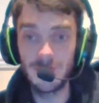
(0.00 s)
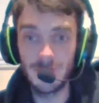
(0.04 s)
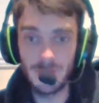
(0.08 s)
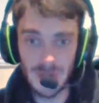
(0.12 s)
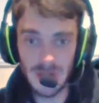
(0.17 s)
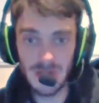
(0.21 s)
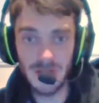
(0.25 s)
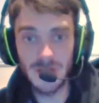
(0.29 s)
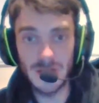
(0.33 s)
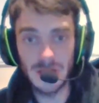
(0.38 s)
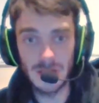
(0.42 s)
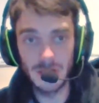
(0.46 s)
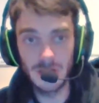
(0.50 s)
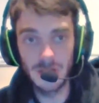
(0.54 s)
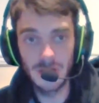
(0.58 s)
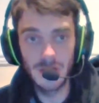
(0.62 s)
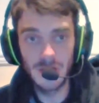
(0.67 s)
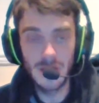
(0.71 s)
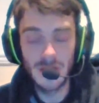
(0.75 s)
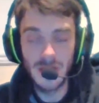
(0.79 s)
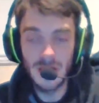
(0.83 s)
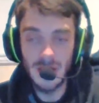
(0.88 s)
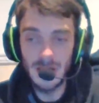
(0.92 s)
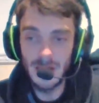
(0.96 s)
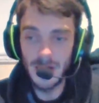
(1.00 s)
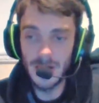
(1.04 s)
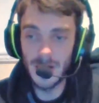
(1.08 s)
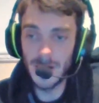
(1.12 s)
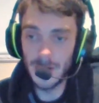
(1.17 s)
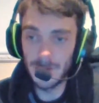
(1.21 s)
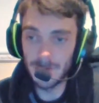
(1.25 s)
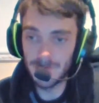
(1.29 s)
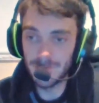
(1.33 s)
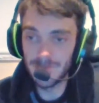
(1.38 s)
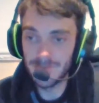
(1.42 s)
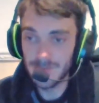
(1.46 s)
Big thing.
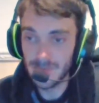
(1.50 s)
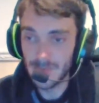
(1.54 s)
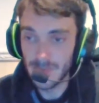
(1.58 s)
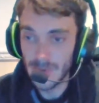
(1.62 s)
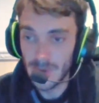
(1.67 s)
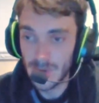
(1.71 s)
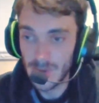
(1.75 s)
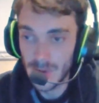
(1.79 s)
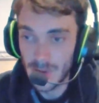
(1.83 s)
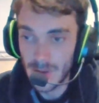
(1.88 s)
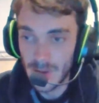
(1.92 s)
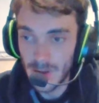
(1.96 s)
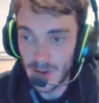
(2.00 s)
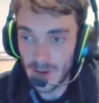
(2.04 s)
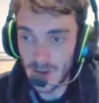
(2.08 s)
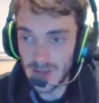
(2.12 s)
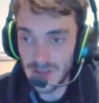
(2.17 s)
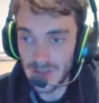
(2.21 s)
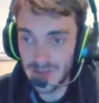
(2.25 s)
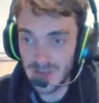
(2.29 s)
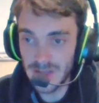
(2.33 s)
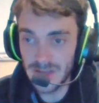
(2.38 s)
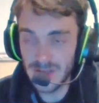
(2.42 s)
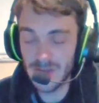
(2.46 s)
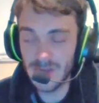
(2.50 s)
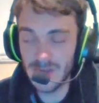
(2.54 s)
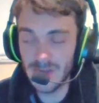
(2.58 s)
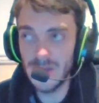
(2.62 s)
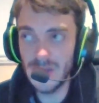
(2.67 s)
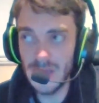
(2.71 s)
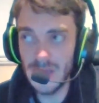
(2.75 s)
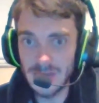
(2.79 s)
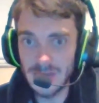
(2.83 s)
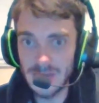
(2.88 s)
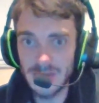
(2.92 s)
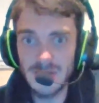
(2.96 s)
I think,
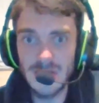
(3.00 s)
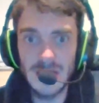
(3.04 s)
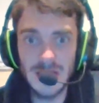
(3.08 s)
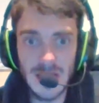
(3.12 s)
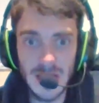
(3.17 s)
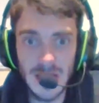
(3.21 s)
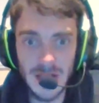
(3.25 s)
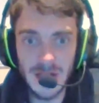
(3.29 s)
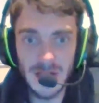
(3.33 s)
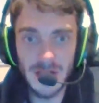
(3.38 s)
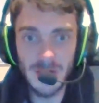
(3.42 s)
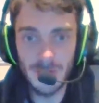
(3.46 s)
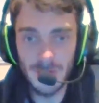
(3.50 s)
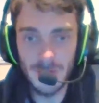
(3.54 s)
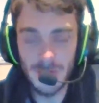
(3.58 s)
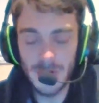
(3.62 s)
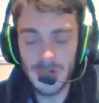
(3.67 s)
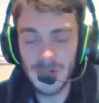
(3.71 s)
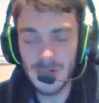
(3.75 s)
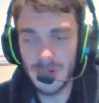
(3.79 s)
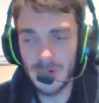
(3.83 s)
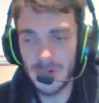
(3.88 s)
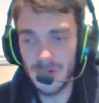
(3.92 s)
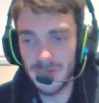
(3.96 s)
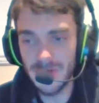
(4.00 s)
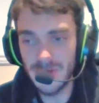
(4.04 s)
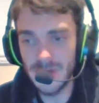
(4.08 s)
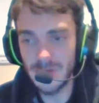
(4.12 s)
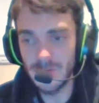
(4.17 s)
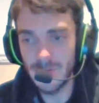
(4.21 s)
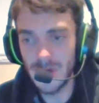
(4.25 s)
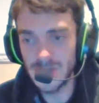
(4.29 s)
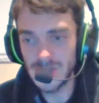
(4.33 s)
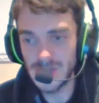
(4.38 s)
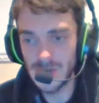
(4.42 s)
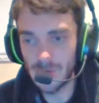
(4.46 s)
they're getting it right. I
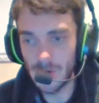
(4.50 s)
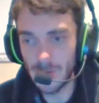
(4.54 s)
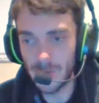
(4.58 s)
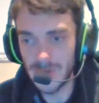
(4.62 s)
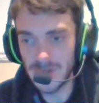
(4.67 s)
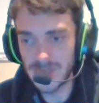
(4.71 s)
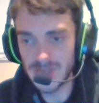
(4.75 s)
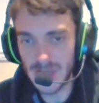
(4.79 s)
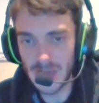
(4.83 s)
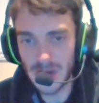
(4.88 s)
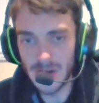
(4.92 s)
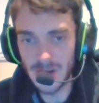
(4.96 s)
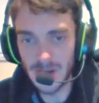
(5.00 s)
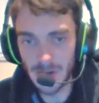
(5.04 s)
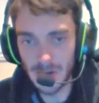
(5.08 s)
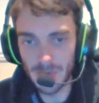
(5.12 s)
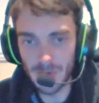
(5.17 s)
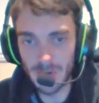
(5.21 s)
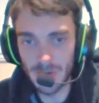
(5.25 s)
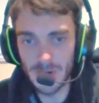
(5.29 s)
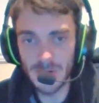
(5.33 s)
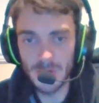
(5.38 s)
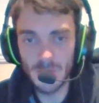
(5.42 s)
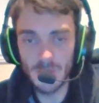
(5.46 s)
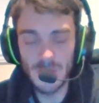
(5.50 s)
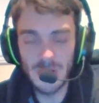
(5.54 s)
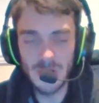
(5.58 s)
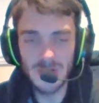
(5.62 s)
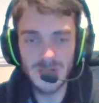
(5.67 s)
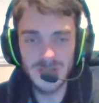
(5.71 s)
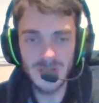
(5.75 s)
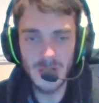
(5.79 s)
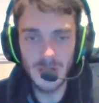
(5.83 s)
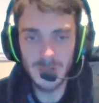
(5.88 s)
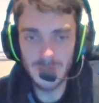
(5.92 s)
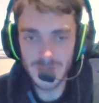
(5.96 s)
think Major League Rugby is getting it right,
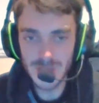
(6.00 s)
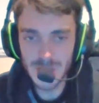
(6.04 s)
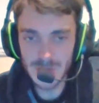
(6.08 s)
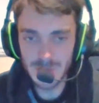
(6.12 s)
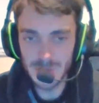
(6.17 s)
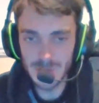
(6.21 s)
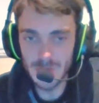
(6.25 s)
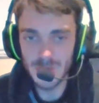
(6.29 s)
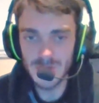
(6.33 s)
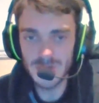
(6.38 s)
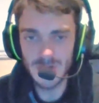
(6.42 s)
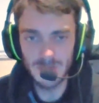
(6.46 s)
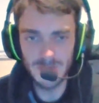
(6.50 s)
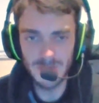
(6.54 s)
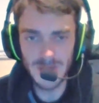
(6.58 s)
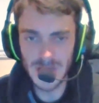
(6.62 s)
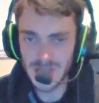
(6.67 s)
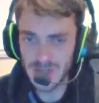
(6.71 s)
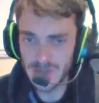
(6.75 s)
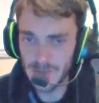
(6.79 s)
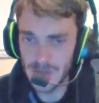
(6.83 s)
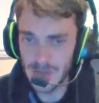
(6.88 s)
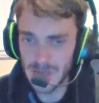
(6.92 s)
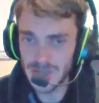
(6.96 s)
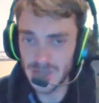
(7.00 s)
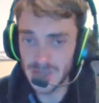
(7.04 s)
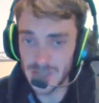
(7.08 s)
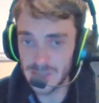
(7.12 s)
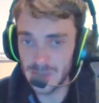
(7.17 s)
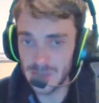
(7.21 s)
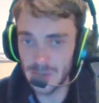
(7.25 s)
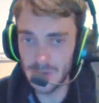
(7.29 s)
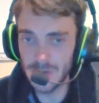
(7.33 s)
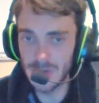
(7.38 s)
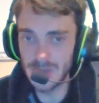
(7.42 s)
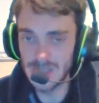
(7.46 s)
whereas other sports like Major League
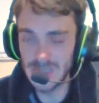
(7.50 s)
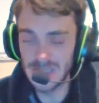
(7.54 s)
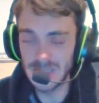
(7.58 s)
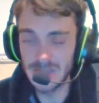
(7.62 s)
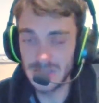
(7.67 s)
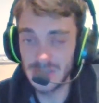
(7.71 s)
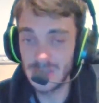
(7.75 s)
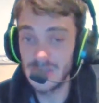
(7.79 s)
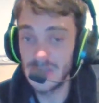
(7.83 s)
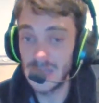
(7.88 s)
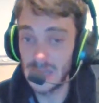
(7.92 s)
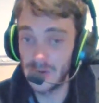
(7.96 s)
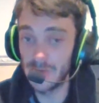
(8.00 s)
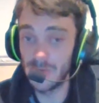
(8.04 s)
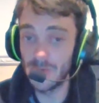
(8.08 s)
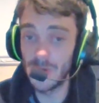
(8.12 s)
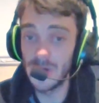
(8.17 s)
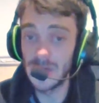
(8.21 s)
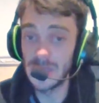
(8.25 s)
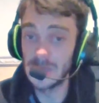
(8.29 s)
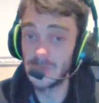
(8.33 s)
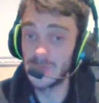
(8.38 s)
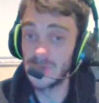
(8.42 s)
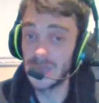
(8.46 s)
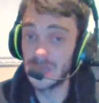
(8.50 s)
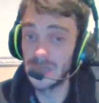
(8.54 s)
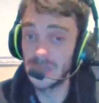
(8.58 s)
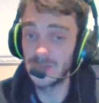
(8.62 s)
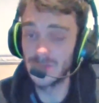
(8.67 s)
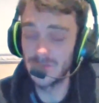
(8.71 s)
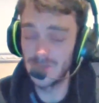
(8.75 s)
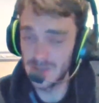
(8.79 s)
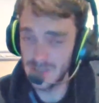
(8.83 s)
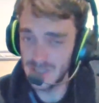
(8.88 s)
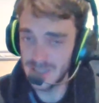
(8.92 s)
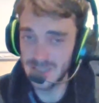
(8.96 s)
Soccer didn't get it right in the beginning.
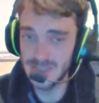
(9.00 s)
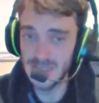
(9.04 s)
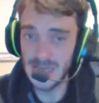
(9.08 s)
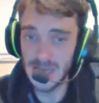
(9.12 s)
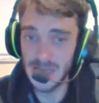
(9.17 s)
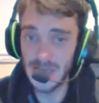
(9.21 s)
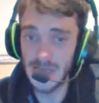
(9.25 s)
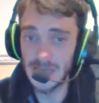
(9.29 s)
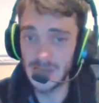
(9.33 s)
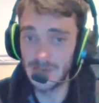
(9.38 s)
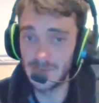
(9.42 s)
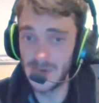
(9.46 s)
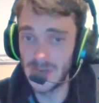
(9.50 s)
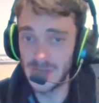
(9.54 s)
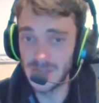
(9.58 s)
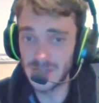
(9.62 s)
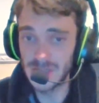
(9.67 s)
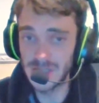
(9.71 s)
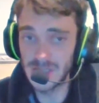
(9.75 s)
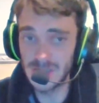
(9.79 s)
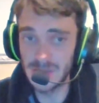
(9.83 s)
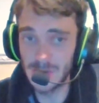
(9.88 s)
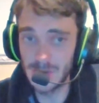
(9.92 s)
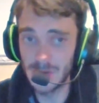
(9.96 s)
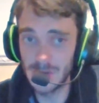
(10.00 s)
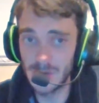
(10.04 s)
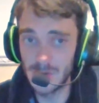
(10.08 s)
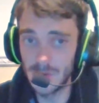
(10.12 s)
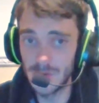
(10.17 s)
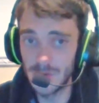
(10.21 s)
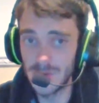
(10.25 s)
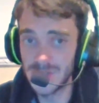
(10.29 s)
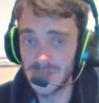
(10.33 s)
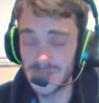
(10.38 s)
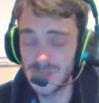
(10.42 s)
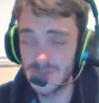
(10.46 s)
The first decade of Major League Soccer
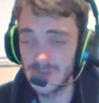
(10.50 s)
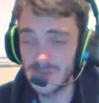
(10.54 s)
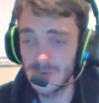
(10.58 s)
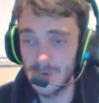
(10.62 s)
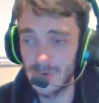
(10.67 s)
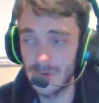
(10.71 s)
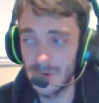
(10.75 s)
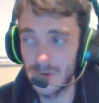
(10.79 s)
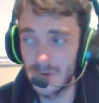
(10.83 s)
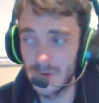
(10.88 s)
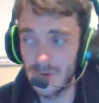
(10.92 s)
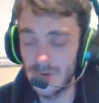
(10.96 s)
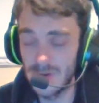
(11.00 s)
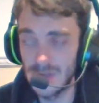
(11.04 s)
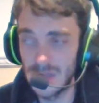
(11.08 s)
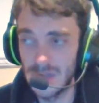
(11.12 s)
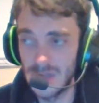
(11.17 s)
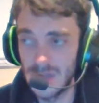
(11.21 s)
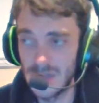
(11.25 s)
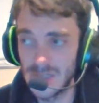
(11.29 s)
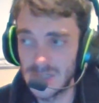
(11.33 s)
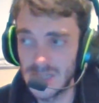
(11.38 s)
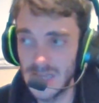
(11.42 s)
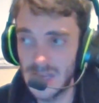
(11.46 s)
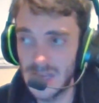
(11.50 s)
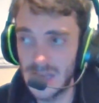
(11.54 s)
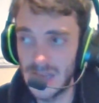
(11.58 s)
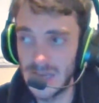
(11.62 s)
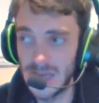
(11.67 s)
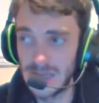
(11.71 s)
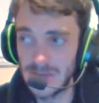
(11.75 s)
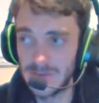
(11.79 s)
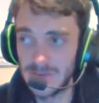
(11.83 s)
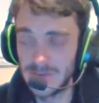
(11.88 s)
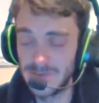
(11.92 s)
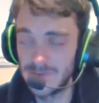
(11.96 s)
was a
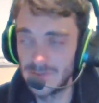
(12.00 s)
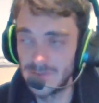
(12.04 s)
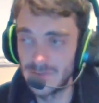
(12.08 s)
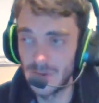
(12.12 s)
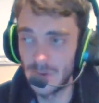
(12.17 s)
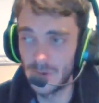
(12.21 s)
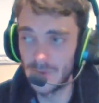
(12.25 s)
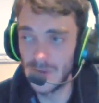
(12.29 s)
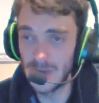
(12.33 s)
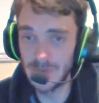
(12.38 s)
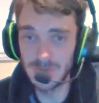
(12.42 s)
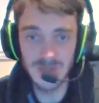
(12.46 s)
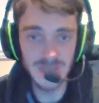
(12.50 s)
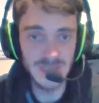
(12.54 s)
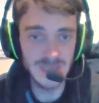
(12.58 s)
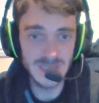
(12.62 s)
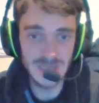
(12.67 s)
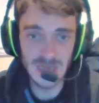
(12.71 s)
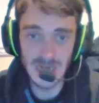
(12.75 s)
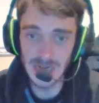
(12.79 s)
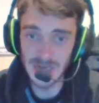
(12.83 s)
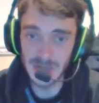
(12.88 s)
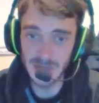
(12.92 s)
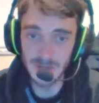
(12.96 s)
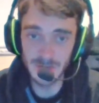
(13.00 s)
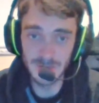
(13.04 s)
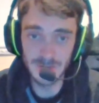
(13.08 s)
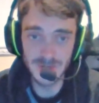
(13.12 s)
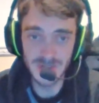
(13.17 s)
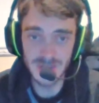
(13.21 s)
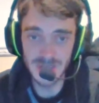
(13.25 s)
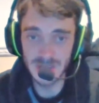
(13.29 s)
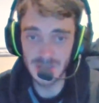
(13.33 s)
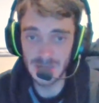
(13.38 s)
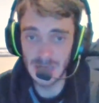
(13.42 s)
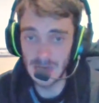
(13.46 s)
decade of empty
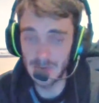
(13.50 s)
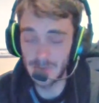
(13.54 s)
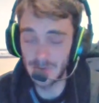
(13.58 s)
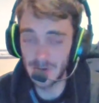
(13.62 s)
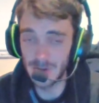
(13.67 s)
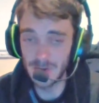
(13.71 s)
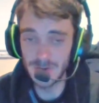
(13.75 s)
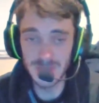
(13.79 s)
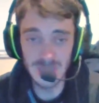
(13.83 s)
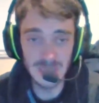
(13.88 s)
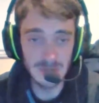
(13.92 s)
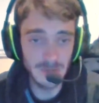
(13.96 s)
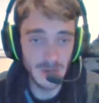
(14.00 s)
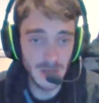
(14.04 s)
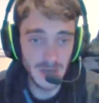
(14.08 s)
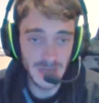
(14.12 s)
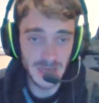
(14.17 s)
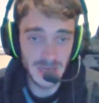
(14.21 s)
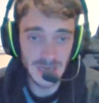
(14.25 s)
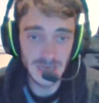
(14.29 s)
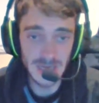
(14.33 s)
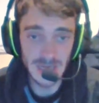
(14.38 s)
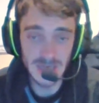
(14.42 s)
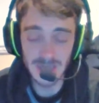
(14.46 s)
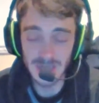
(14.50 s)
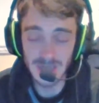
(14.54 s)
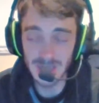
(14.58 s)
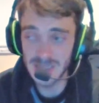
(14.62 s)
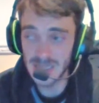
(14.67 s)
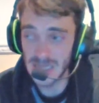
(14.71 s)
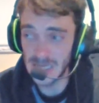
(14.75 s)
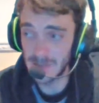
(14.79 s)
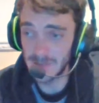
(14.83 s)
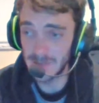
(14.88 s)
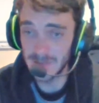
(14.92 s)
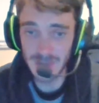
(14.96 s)
stadiums and losing money and
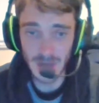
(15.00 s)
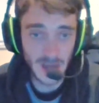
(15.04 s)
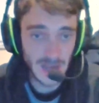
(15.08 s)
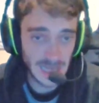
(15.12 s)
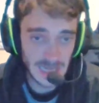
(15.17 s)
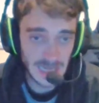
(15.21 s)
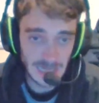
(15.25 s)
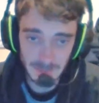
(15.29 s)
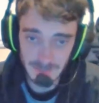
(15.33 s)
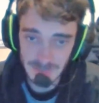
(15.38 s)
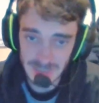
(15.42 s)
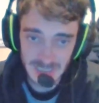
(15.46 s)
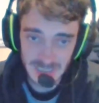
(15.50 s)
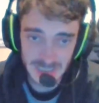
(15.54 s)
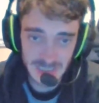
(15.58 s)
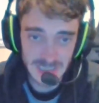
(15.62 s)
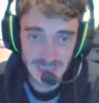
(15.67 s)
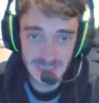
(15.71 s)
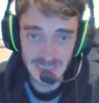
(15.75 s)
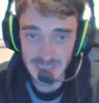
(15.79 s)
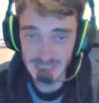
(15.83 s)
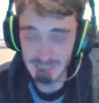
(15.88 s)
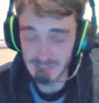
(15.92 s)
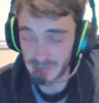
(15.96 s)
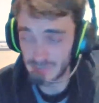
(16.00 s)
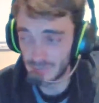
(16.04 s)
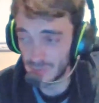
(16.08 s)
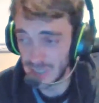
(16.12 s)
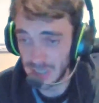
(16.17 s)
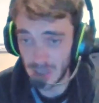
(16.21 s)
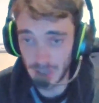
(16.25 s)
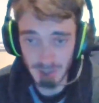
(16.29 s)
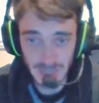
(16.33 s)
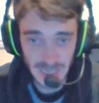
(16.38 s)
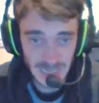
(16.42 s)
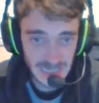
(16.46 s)
teams going out of business and
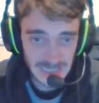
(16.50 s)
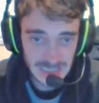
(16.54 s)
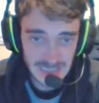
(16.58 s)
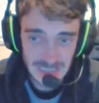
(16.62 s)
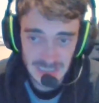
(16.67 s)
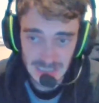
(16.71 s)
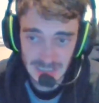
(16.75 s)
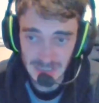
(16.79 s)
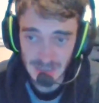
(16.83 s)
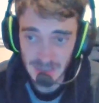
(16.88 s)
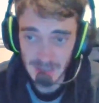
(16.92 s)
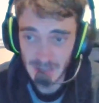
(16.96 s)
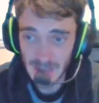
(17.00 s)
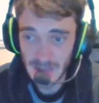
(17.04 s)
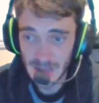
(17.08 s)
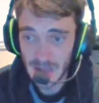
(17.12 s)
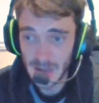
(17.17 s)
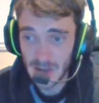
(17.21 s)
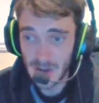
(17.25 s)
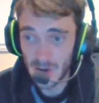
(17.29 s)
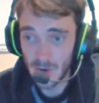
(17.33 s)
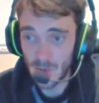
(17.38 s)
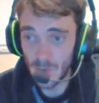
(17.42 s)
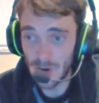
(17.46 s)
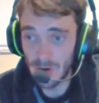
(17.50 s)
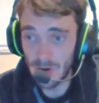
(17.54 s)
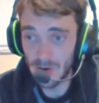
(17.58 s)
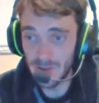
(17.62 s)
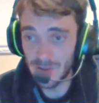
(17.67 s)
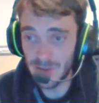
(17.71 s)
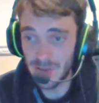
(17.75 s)
relocating, where I